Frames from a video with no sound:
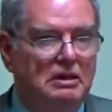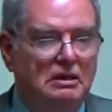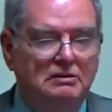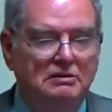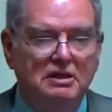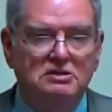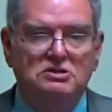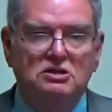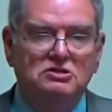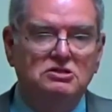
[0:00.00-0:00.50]

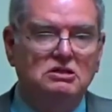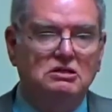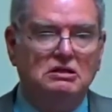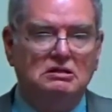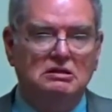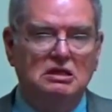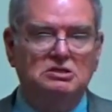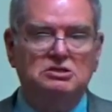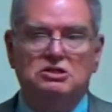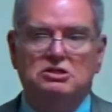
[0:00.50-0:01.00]
This is
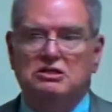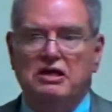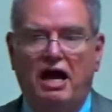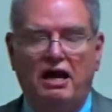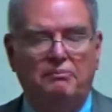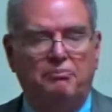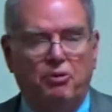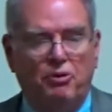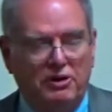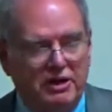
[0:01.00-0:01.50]
kind of
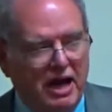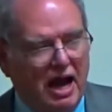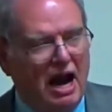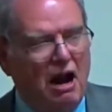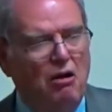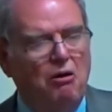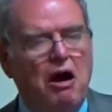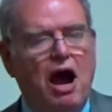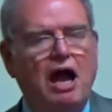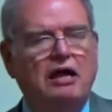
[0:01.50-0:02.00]
important.
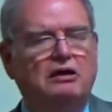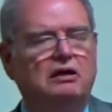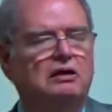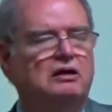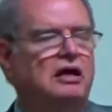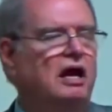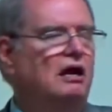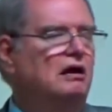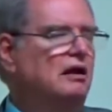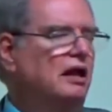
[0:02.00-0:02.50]
I could
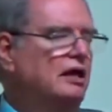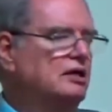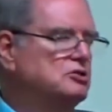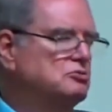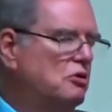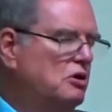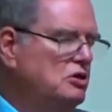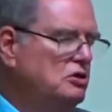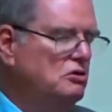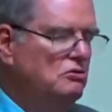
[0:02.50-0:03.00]
care less
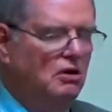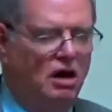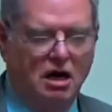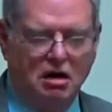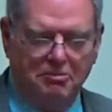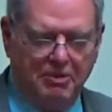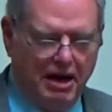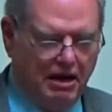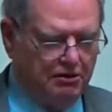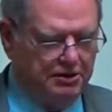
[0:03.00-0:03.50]
where you are
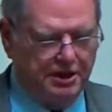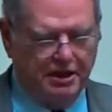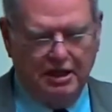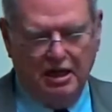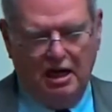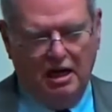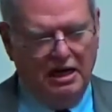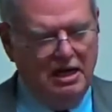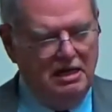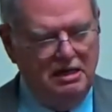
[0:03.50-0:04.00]
about the
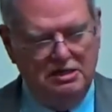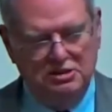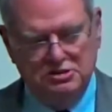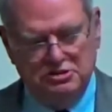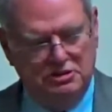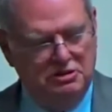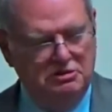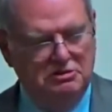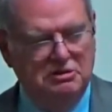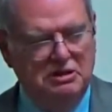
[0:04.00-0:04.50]
gun
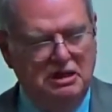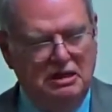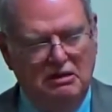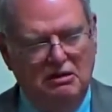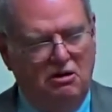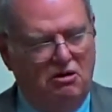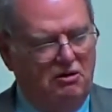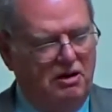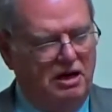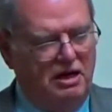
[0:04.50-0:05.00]
issue
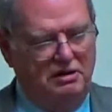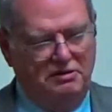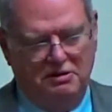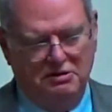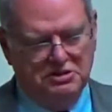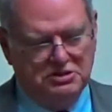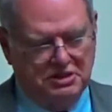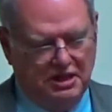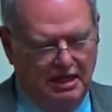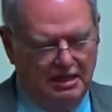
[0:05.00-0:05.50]
or any of
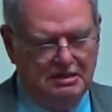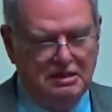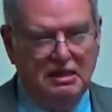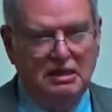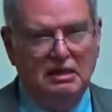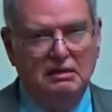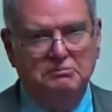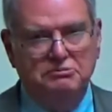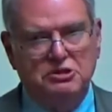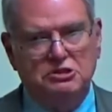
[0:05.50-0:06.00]
those things.
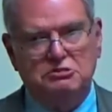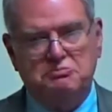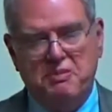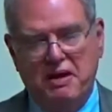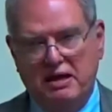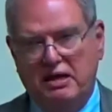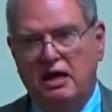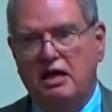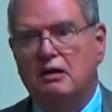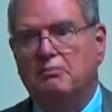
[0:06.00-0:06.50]
Just
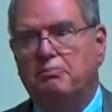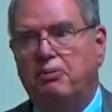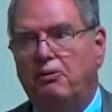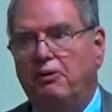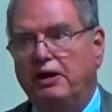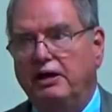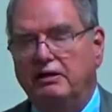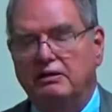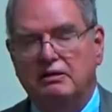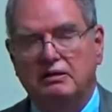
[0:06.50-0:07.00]
making a
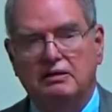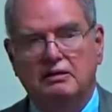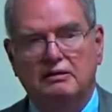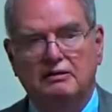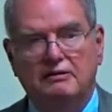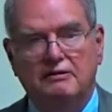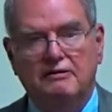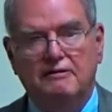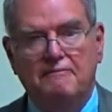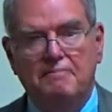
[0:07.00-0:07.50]
point.
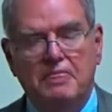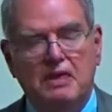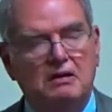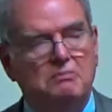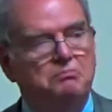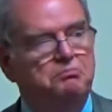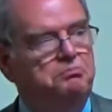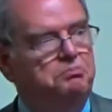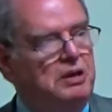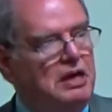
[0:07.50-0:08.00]

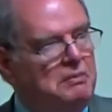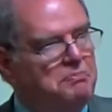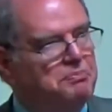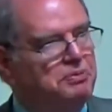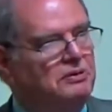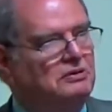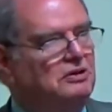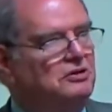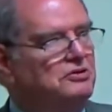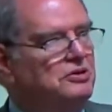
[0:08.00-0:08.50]

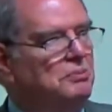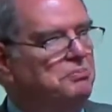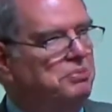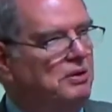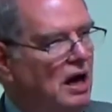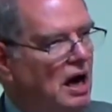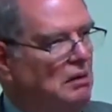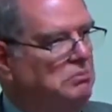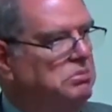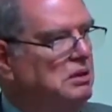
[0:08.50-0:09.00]
People are the
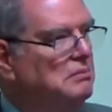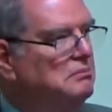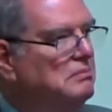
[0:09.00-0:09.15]
problem.